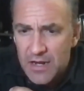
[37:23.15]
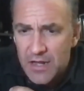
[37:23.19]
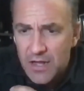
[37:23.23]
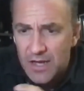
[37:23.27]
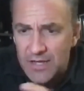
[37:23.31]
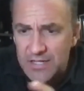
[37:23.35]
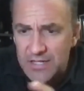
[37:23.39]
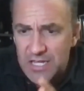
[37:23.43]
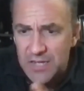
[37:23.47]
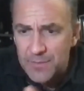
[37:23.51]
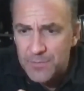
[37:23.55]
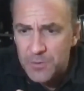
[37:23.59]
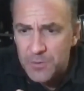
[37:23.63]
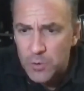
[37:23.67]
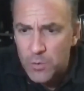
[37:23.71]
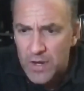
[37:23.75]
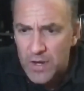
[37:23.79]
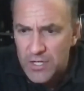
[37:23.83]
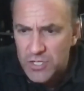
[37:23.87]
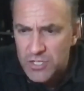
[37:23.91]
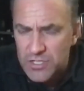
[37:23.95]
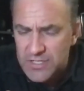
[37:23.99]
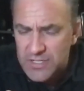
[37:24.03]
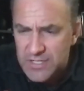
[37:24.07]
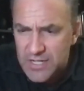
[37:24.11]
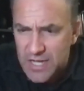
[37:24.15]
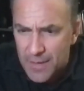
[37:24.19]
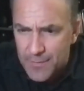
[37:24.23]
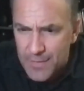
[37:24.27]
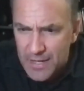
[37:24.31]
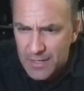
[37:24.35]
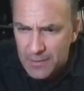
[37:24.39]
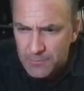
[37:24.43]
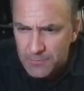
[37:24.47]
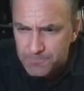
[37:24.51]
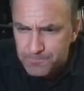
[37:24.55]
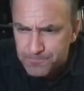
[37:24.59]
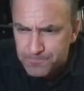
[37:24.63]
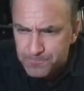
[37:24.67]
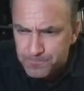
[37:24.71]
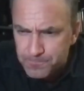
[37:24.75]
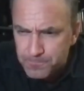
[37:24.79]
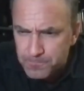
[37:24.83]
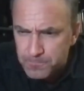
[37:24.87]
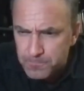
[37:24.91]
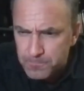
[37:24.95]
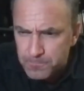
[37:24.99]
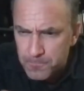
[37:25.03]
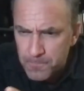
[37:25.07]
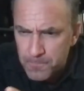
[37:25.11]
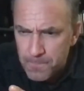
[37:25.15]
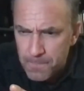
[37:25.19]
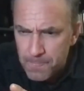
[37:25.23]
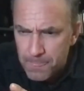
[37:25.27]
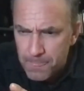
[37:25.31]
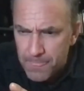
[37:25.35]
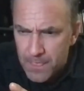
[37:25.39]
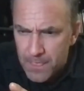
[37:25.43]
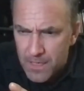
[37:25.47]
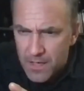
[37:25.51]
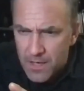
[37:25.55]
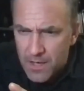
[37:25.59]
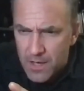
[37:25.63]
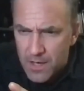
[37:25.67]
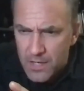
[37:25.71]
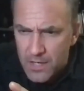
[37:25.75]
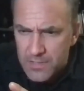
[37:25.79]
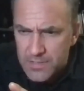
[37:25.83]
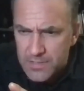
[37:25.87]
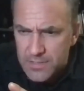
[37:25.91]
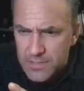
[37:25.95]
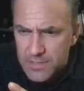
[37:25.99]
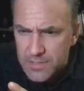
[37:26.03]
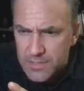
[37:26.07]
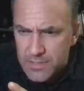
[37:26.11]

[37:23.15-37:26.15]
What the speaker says: Guys, keep the questions coming. Okay,